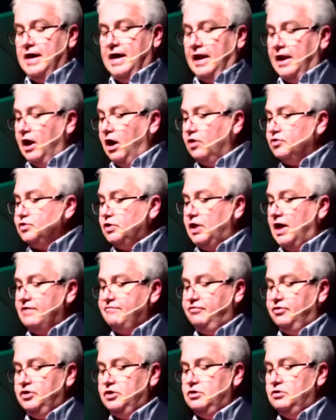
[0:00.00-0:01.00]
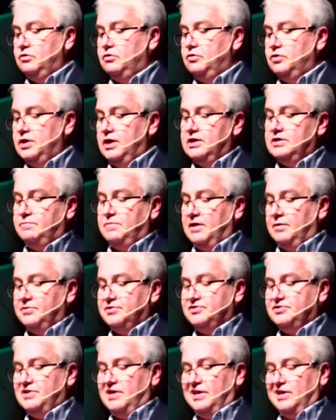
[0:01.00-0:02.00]
And I'd also like for you who need to be able
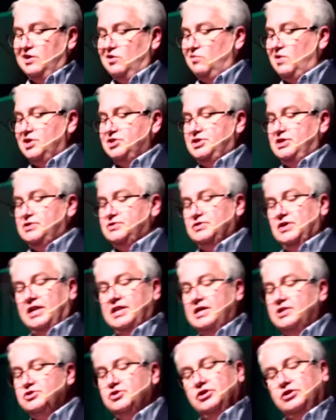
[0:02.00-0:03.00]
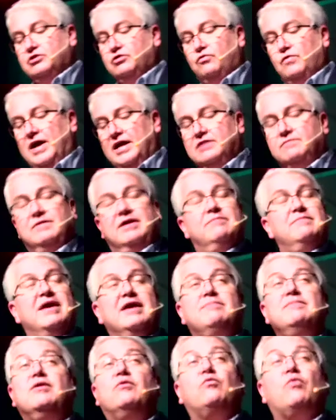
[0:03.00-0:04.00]
to say, you know what, Jesus, I need you to correct me and
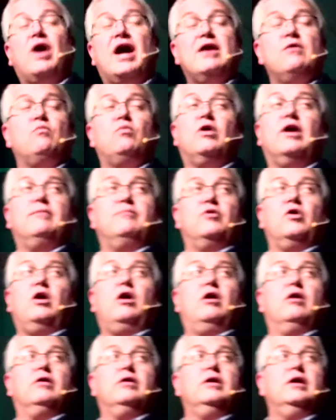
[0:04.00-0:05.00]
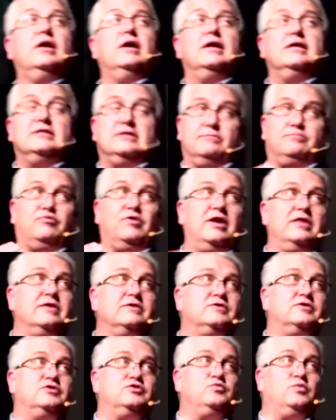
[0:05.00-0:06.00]
make me right where I'm wrong, to pray
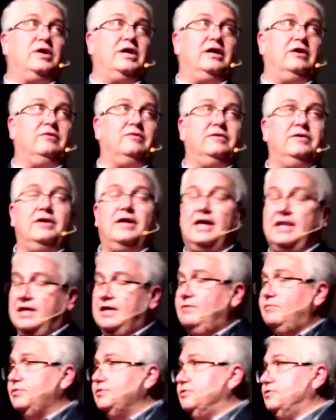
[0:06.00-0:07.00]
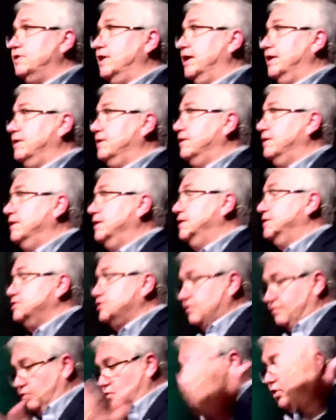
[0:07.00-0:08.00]
this as well. And he will do that.
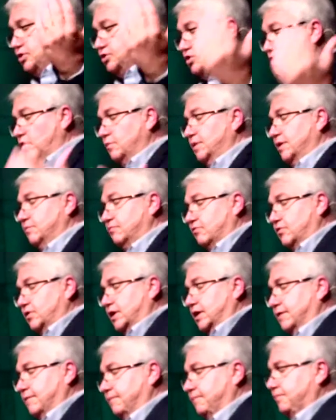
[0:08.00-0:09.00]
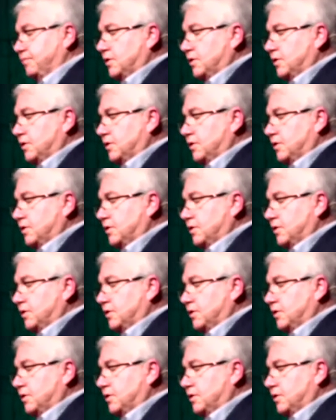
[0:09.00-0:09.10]
So, if you would join me in prayer.